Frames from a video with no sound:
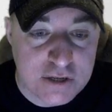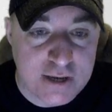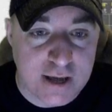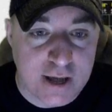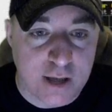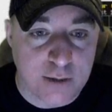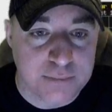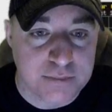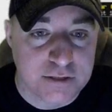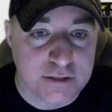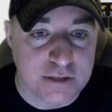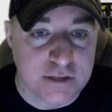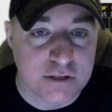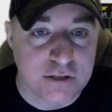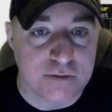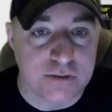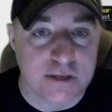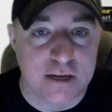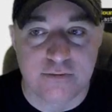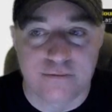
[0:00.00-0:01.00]
to help
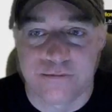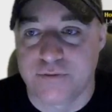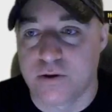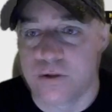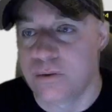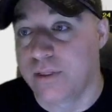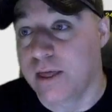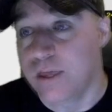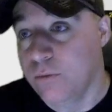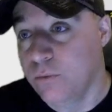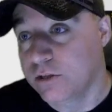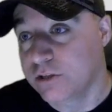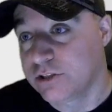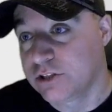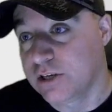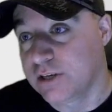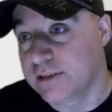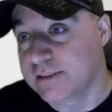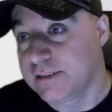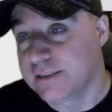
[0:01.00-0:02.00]
censor info. They will
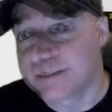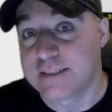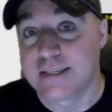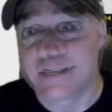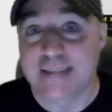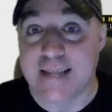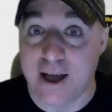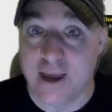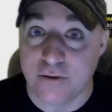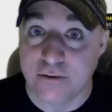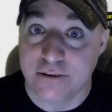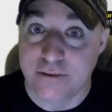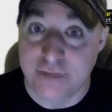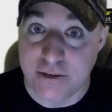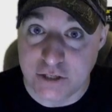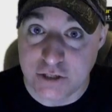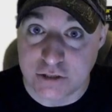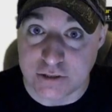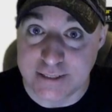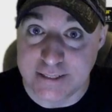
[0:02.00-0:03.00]
shut this down
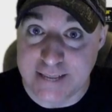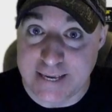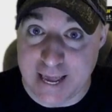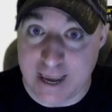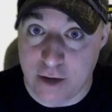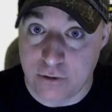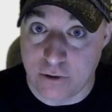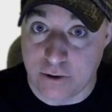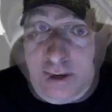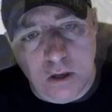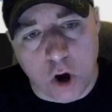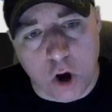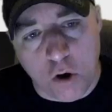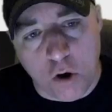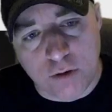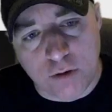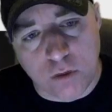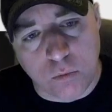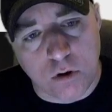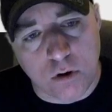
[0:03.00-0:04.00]
eventually. Count on it.
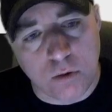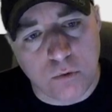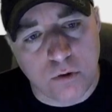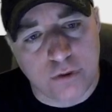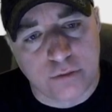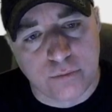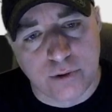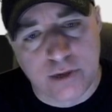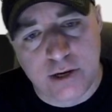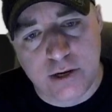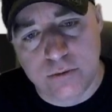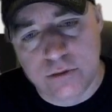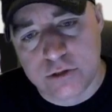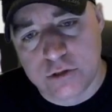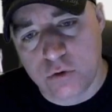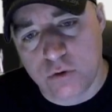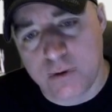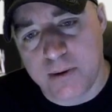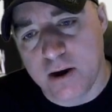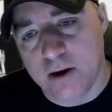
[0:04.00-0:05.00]
Over to World War III news.
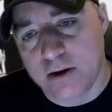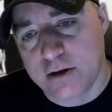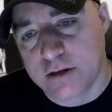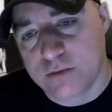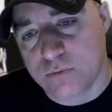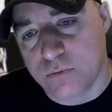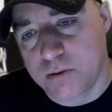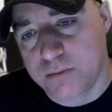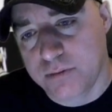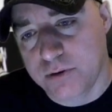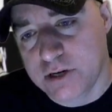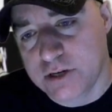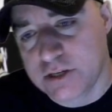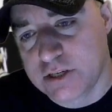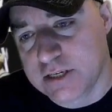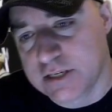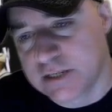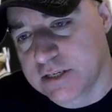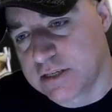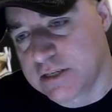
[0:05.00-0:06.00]
Two Americans, one British
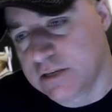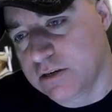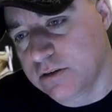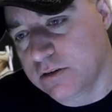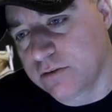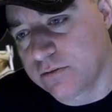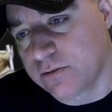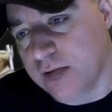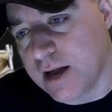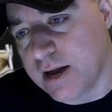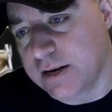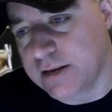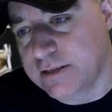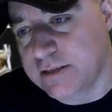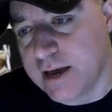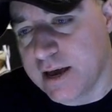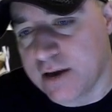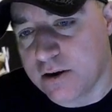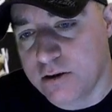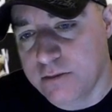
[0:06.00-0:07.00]
citizen killed in a rocket
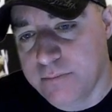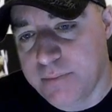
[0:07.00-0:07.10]
attack on